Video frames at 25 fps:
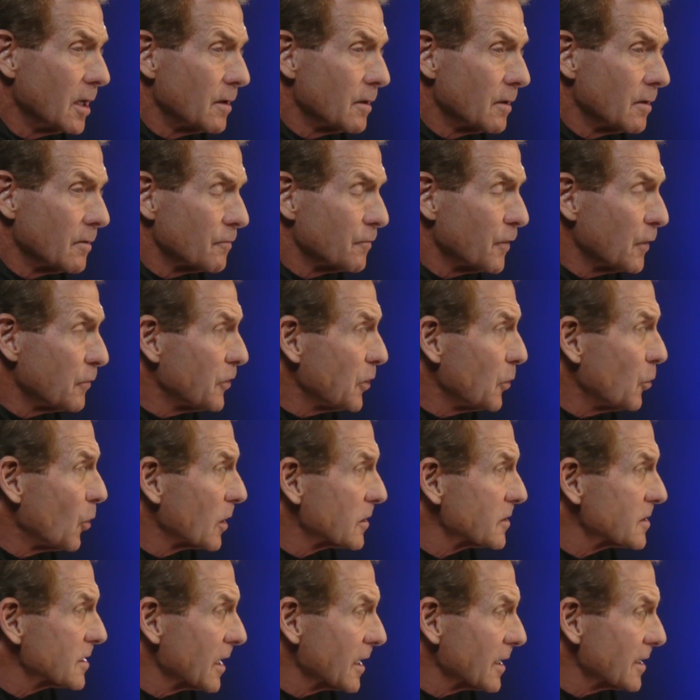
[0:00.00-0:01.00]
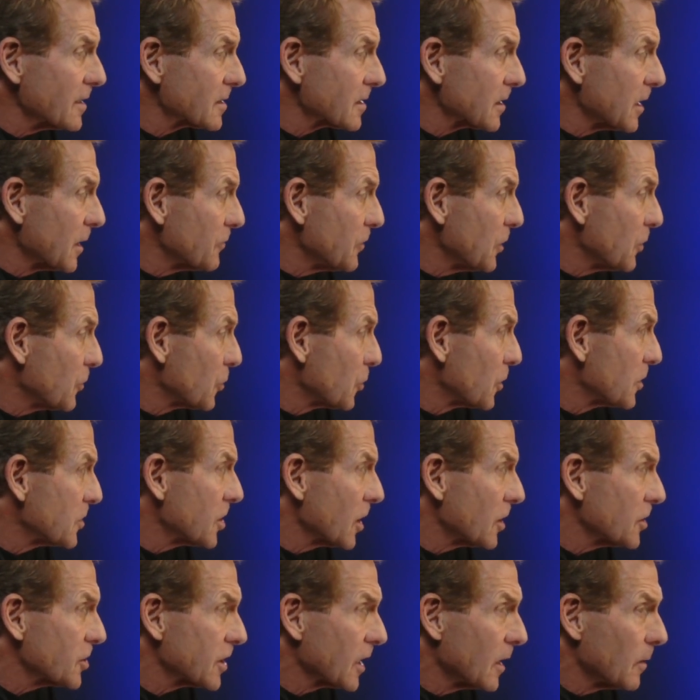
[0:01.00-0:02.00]
51 seconds left, he threw a
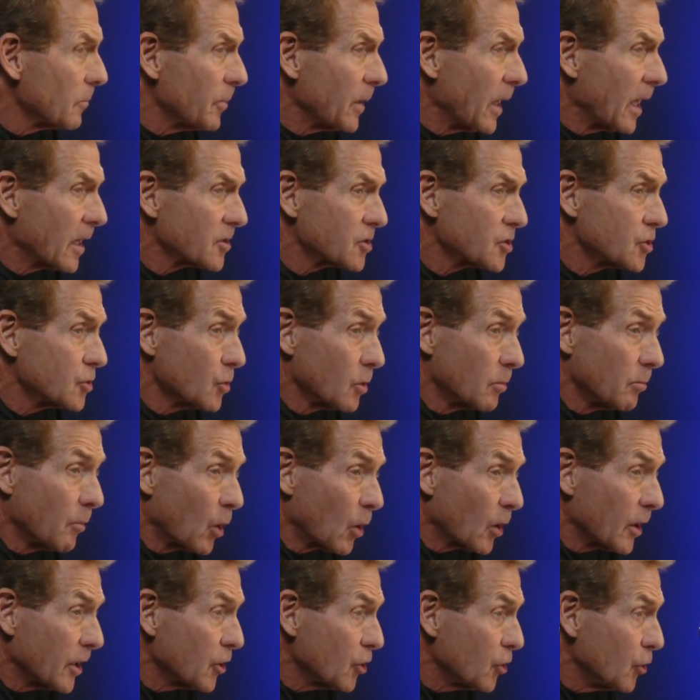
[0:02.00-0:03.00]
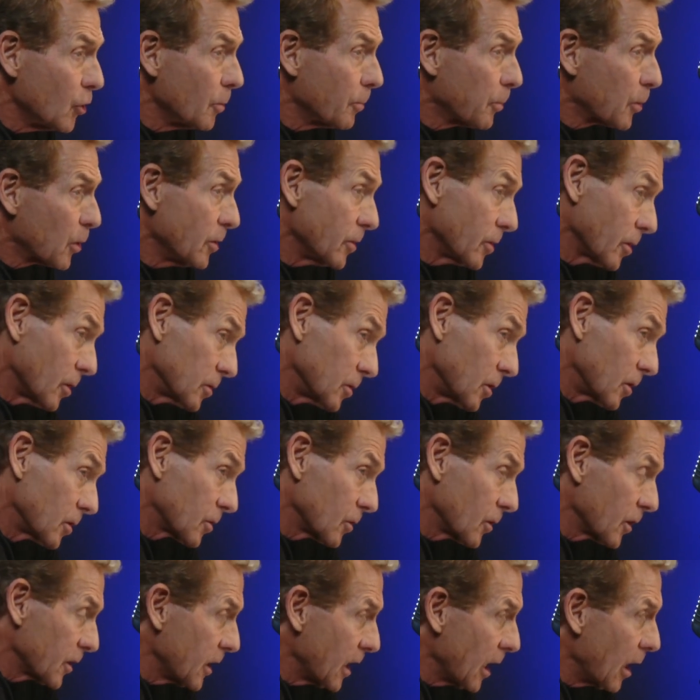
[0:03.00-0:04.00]
touchdown pass to Amari Cooper, no longer
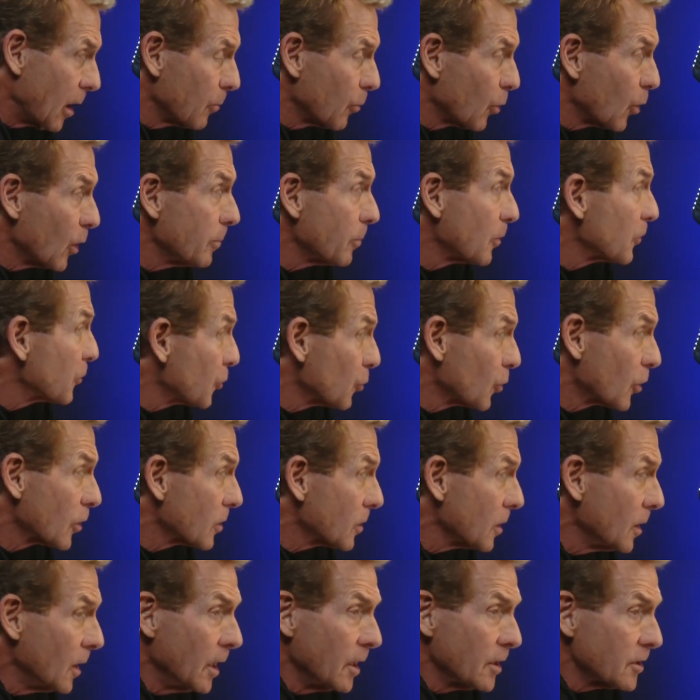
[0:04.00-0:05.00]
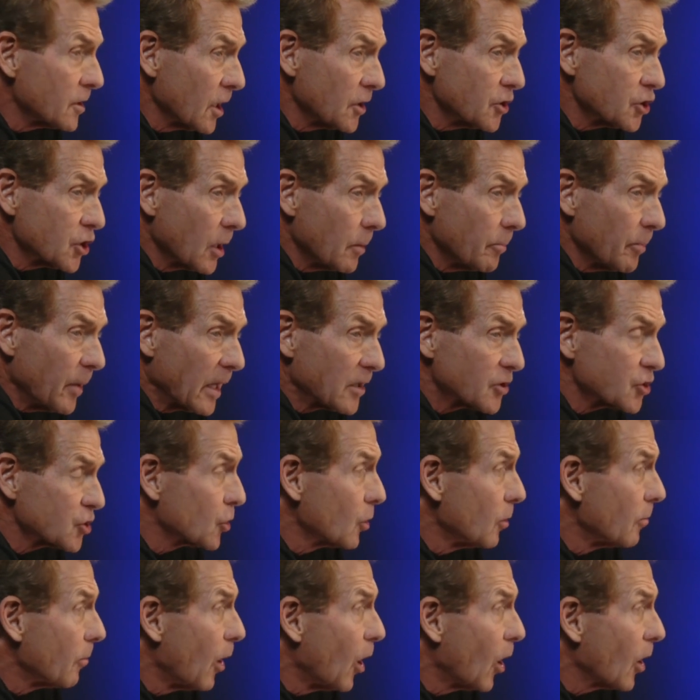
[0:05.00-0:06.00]
a Cowboy, but threw a touchdown pass to
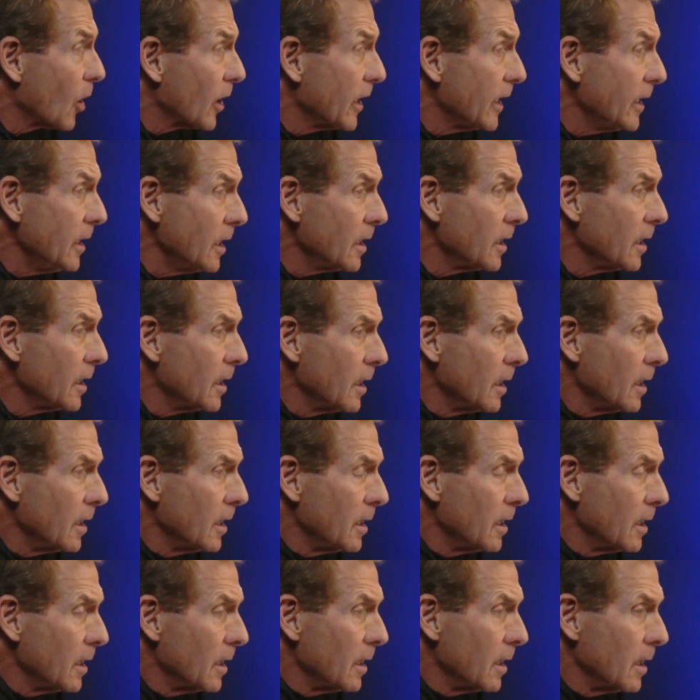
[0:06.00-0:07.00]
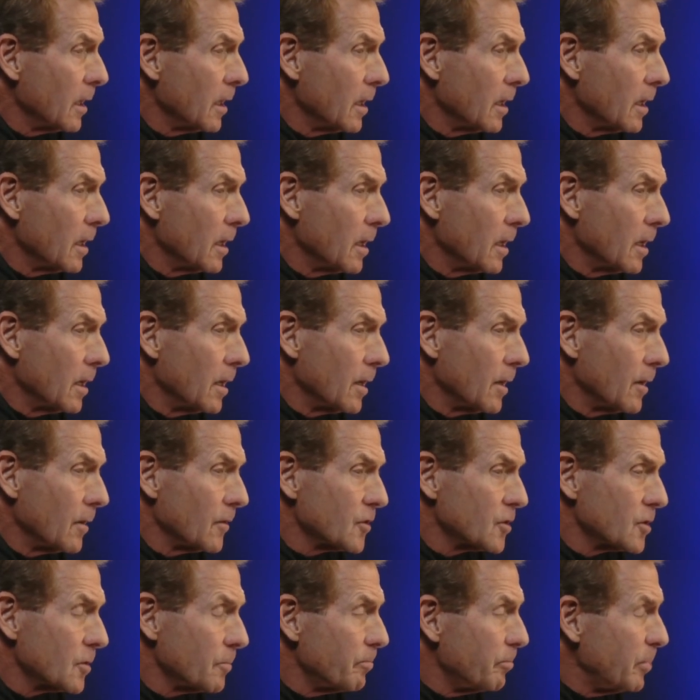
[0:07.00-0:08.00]
Amari
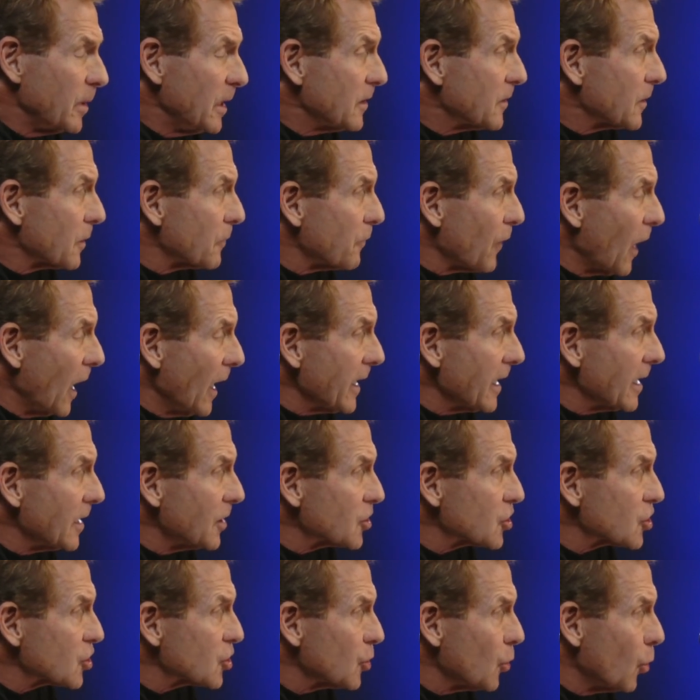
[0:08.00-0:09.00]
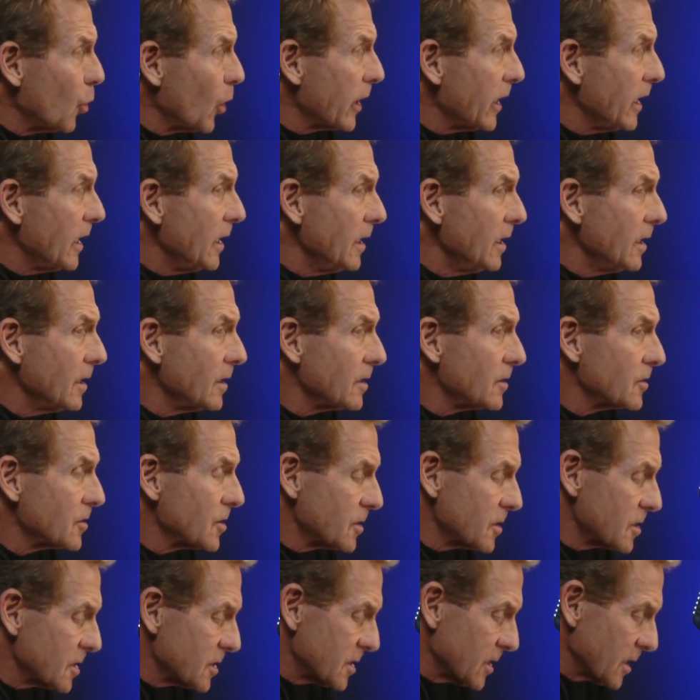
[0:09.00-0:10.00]
to beat the Vikings
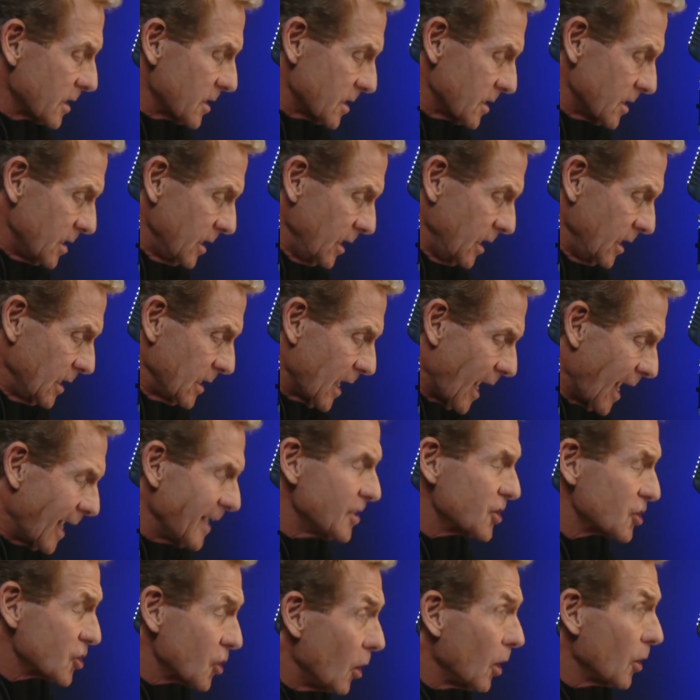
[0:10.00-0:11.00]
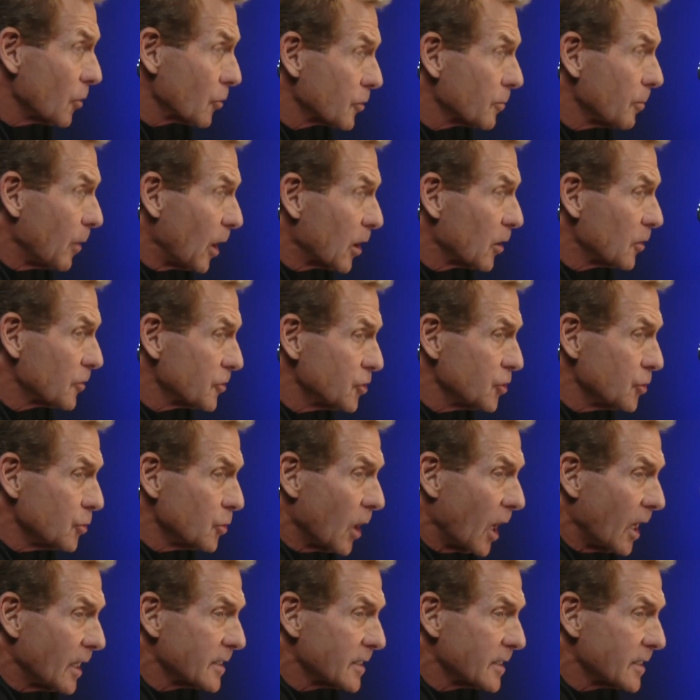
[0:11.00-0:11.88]
20-16. I saw it with my own 2 eyes.